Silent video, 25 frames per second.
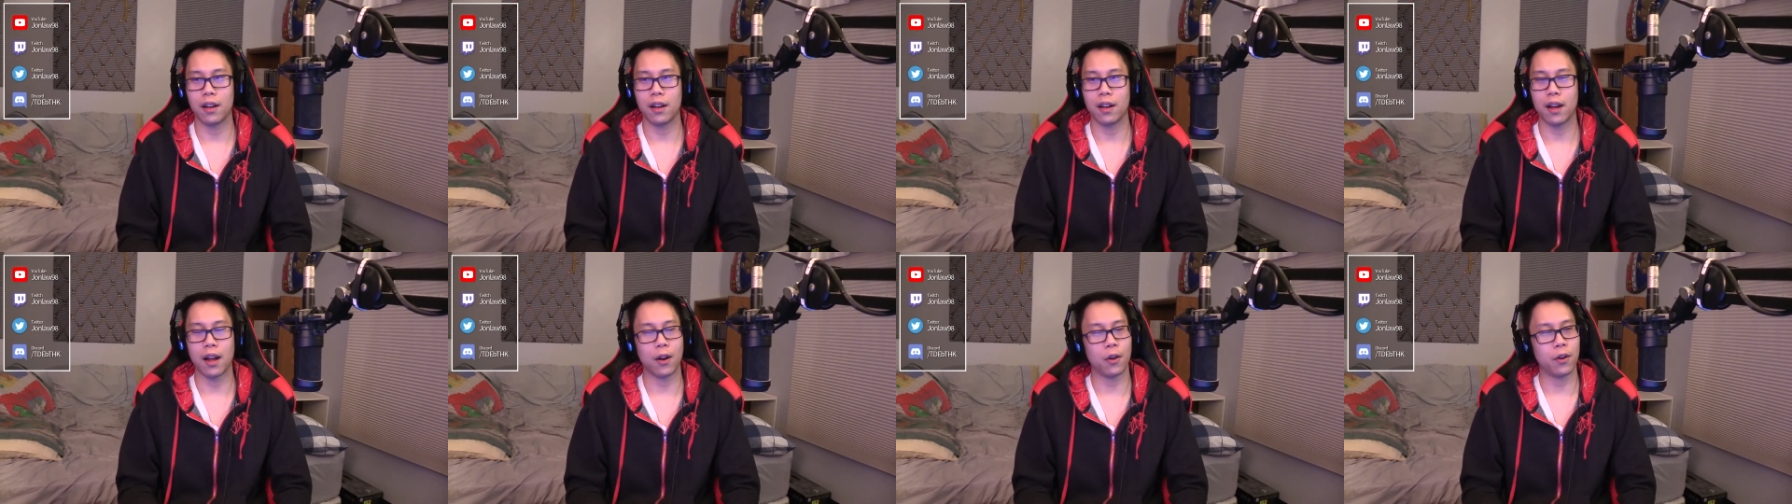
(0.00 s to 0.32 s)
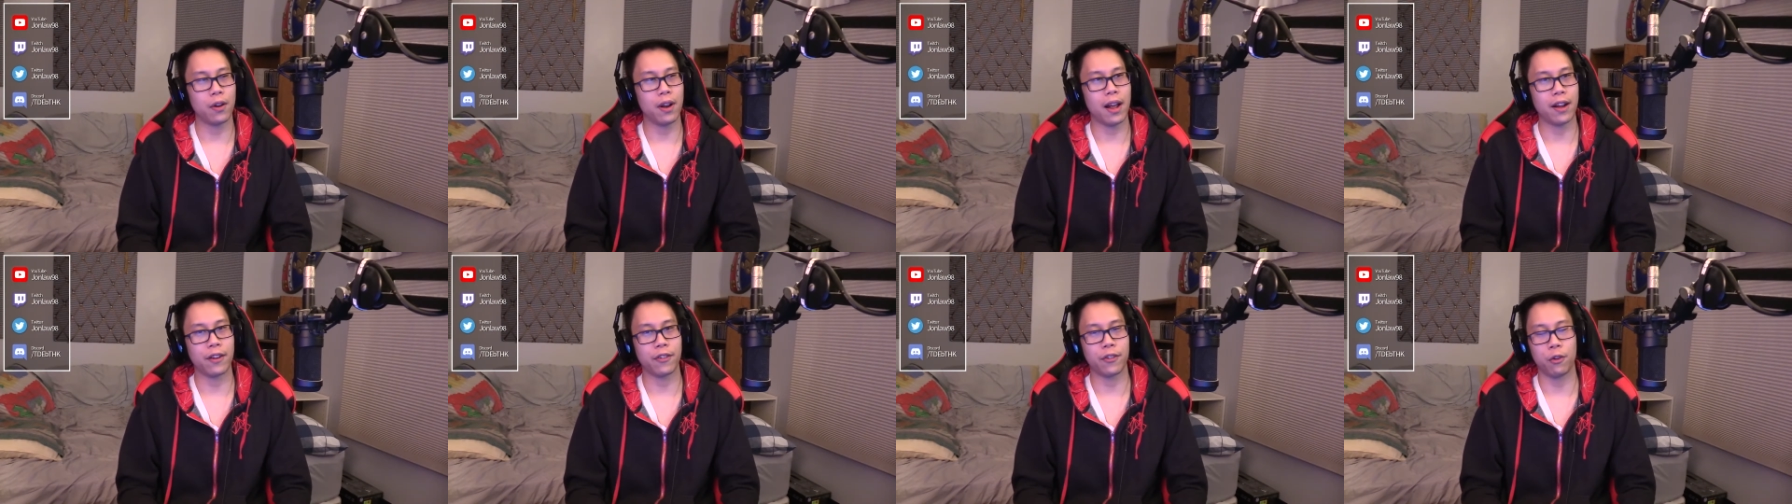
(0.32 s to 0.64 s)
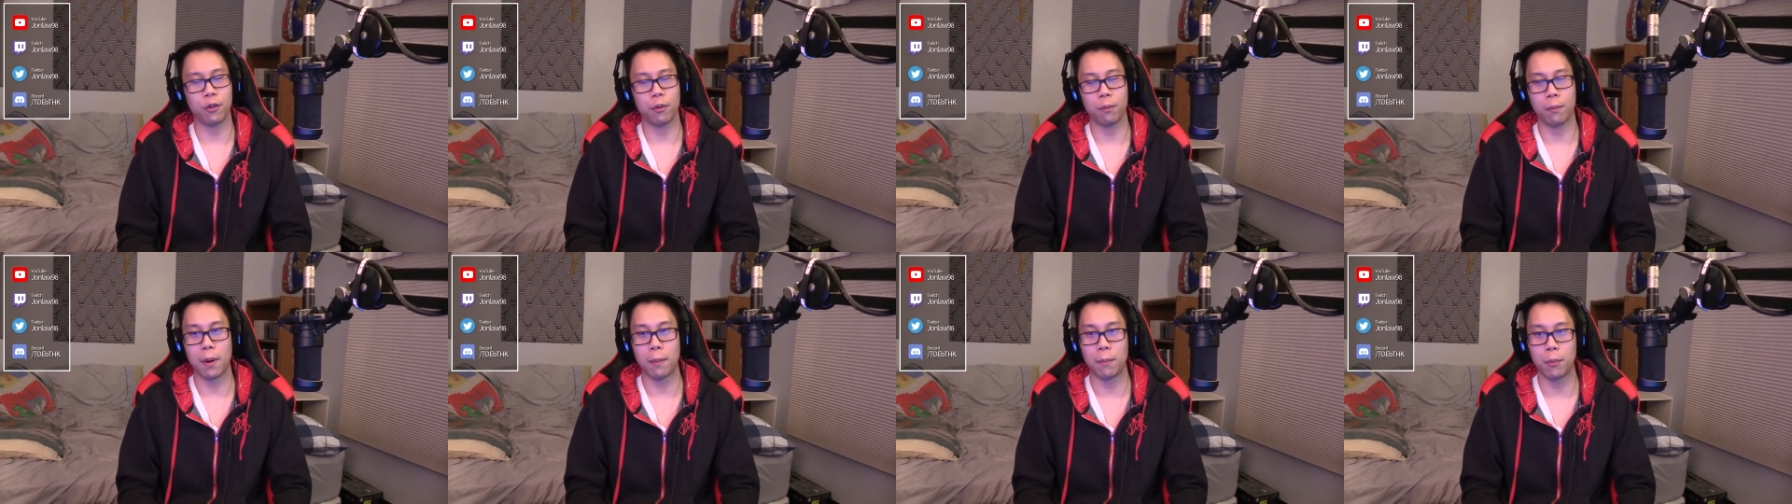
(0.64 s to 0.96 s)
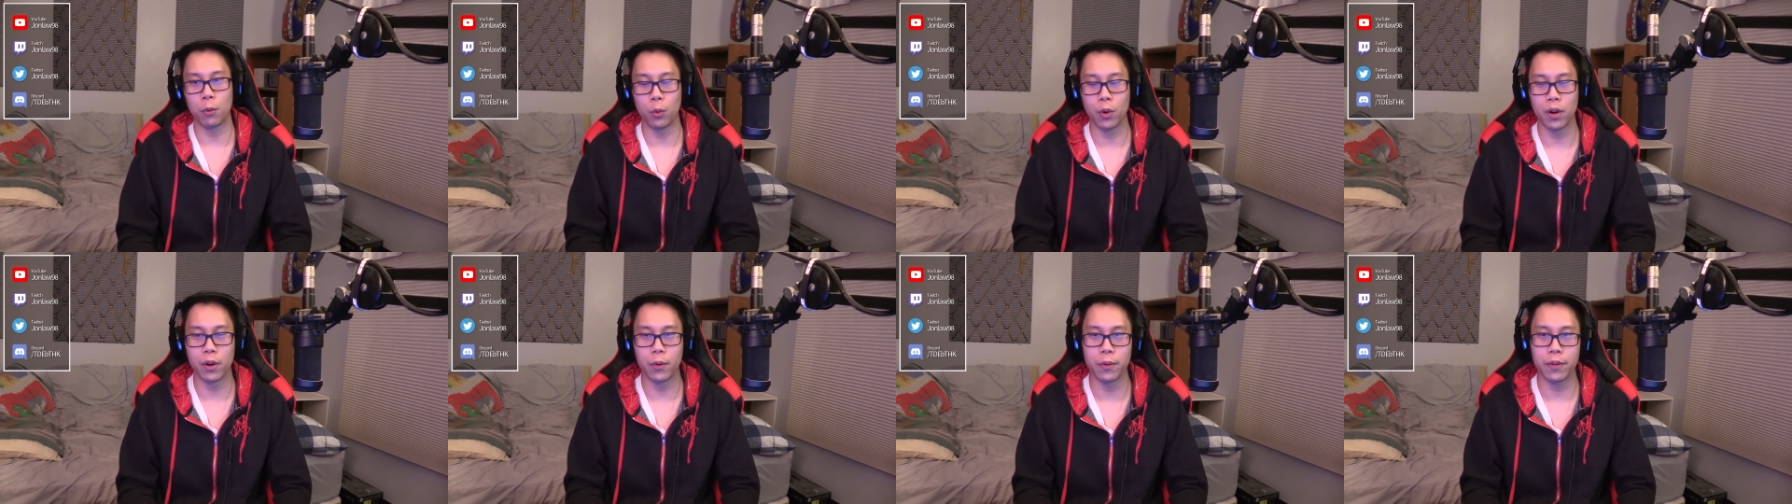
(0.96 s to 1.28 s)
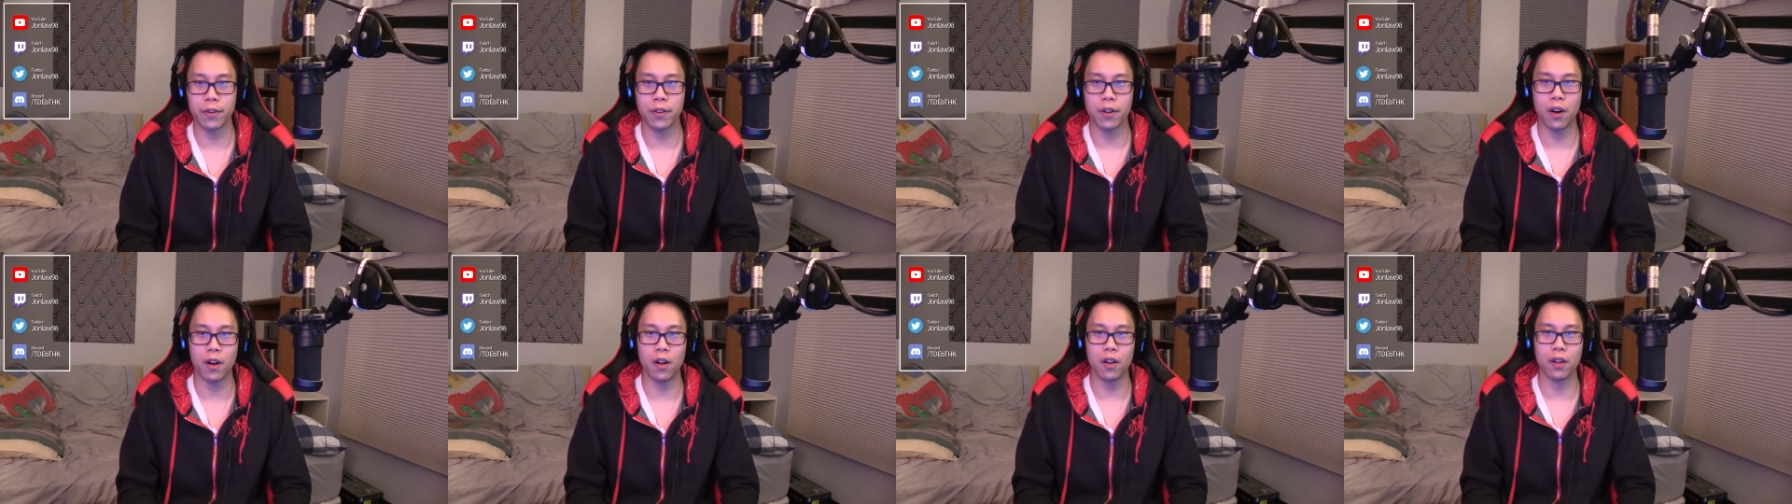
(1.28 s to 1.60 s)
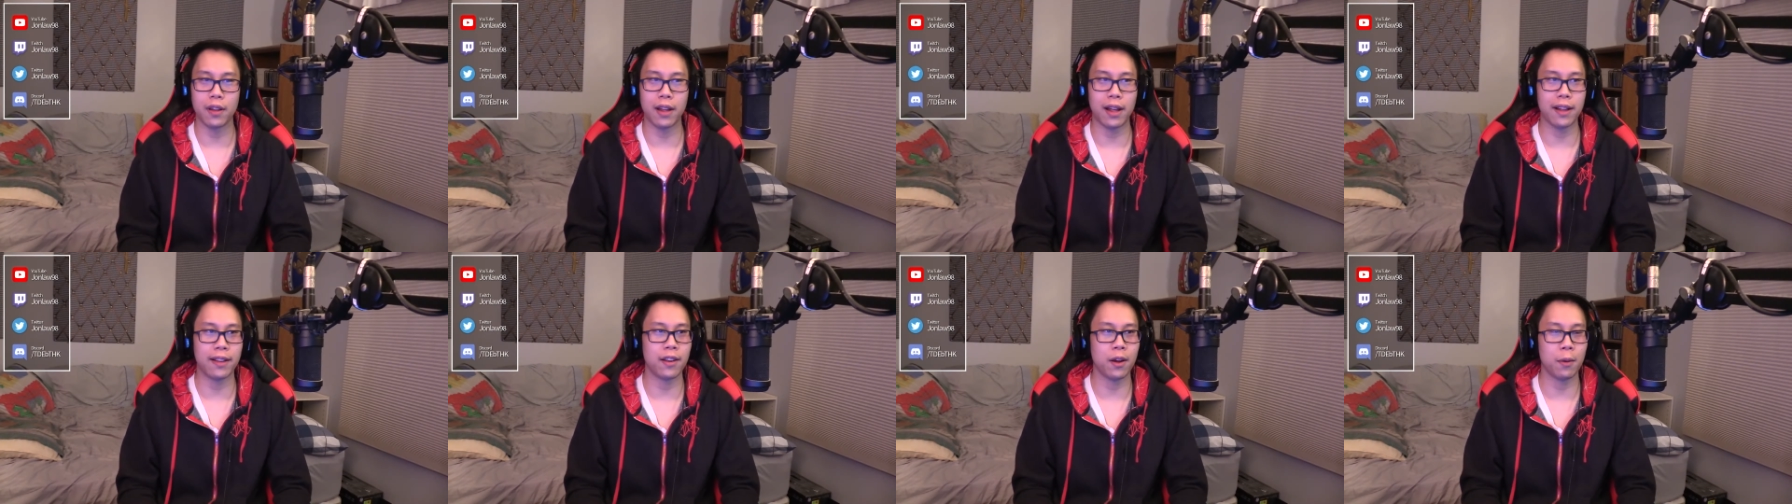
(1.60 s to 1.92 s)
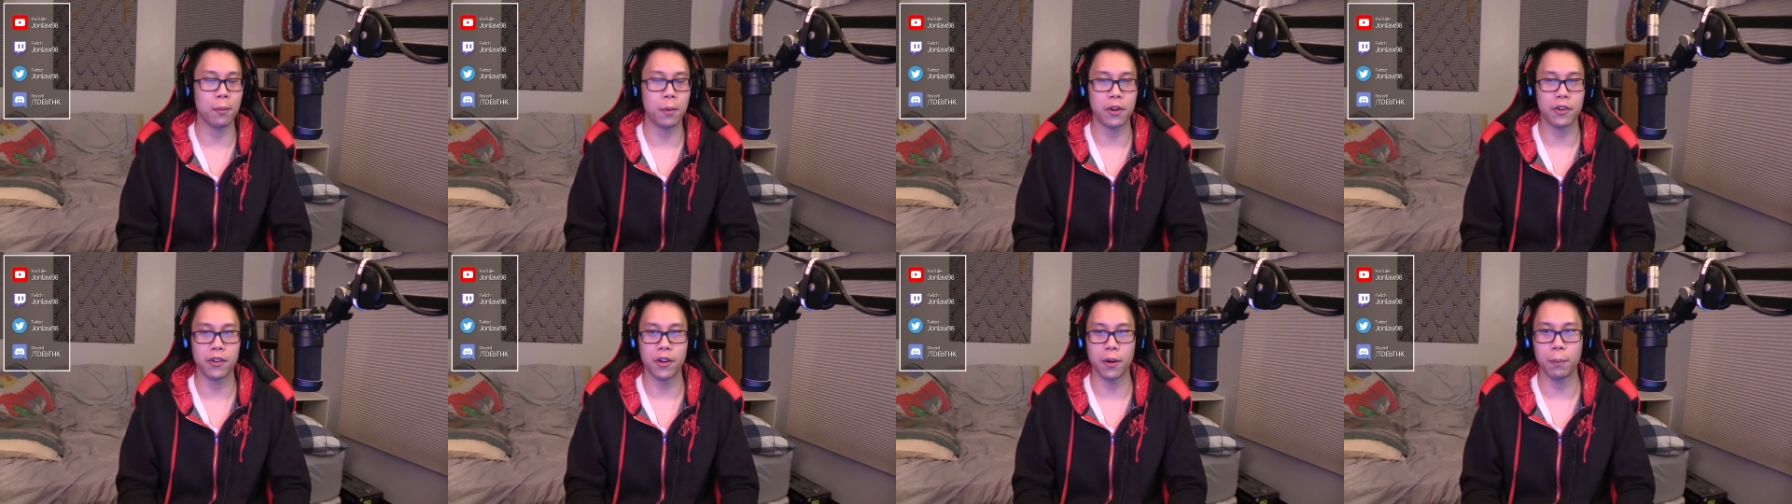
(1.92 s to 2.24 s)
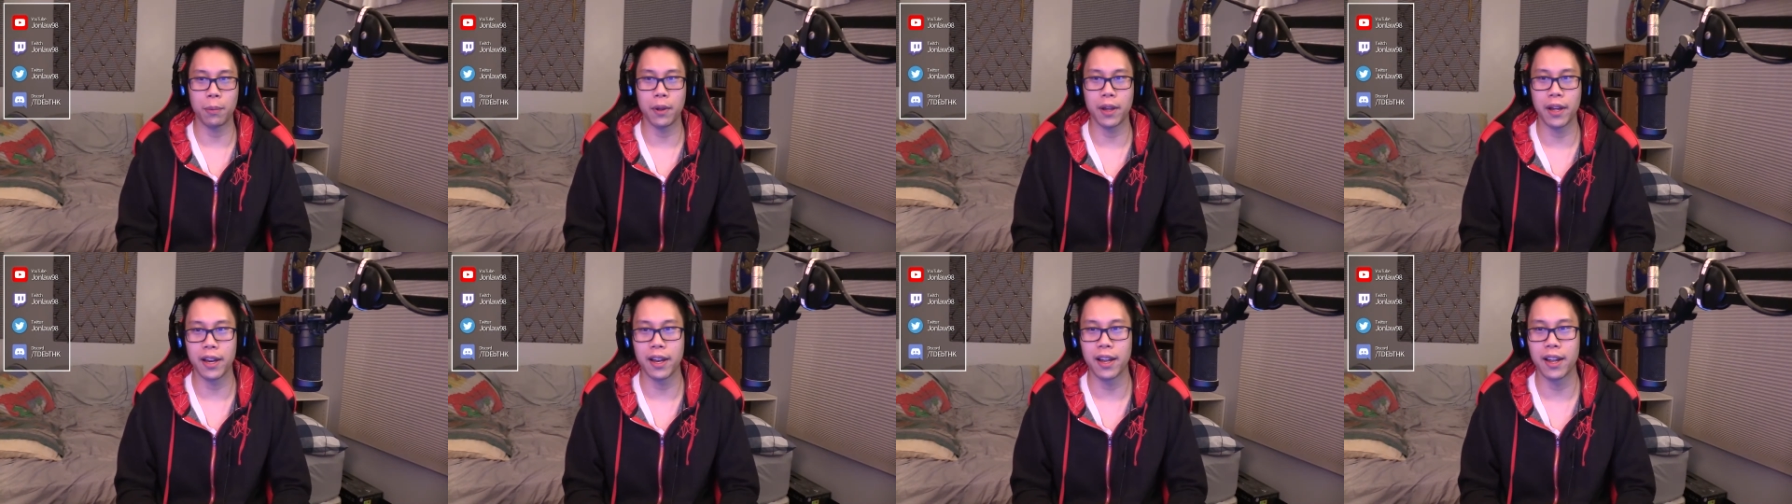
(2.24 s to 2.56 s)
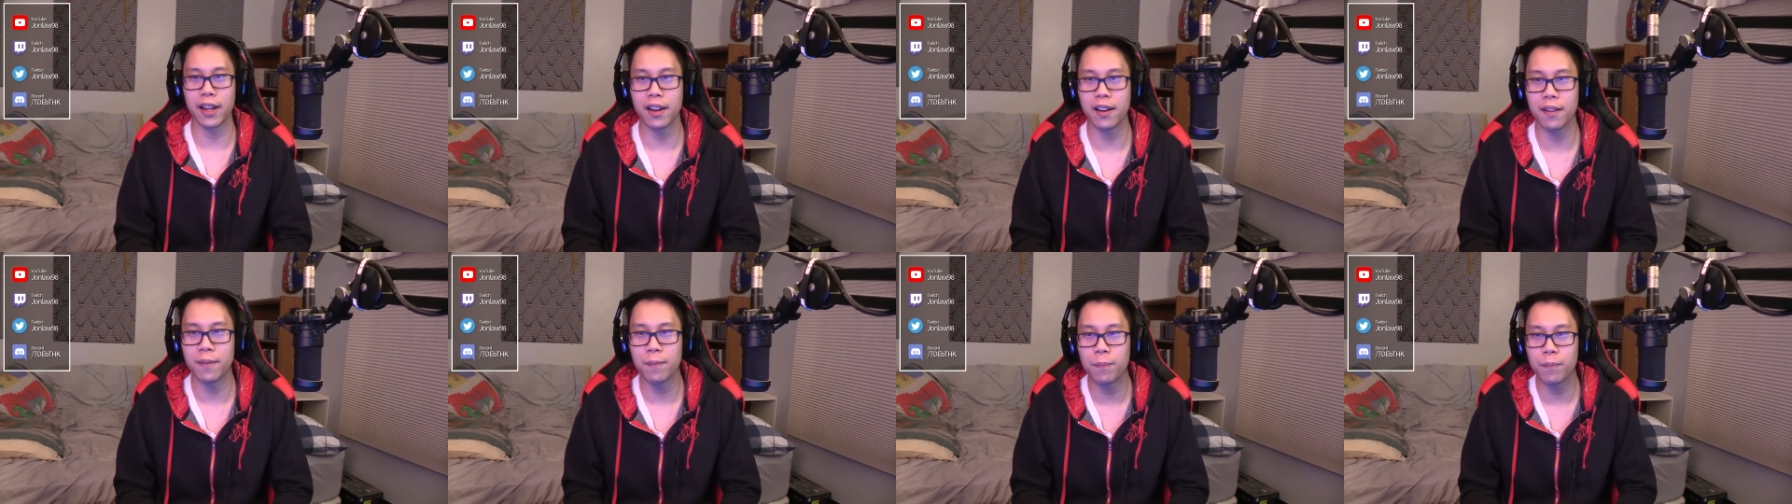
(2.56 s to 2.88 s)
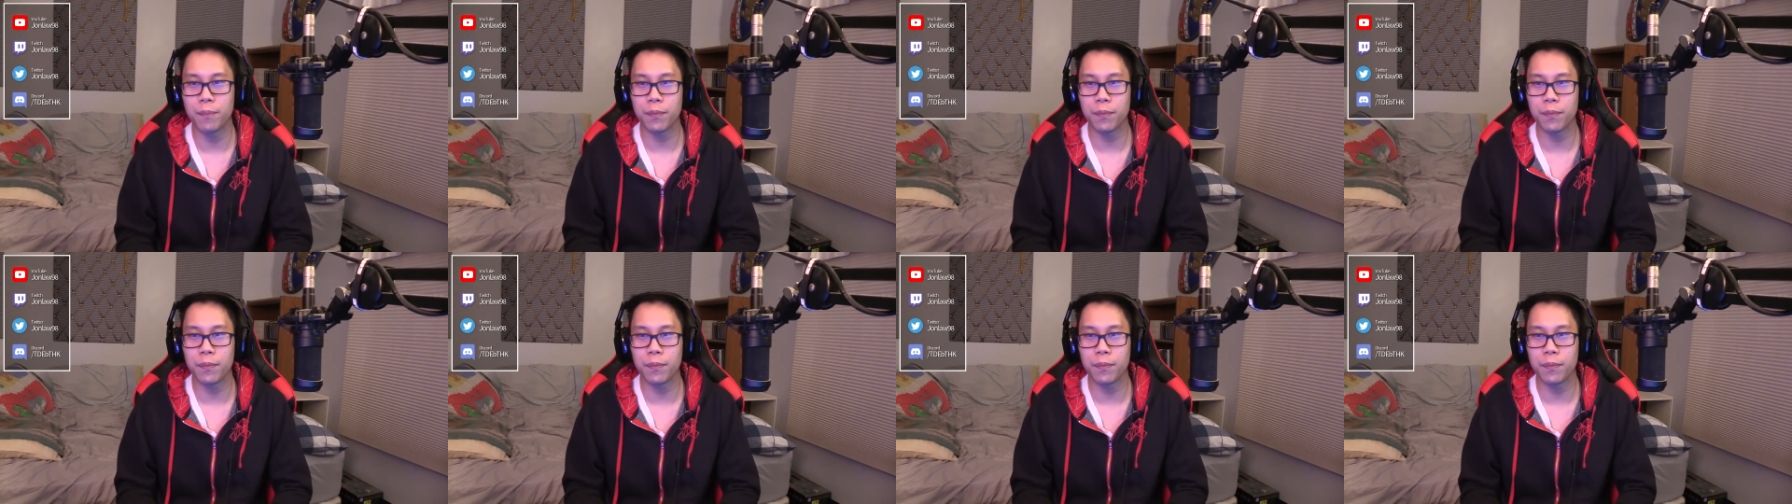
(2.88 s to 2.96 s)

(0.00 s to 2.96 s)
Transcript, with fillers: I don't actually remember what it was called. That's how much I played it.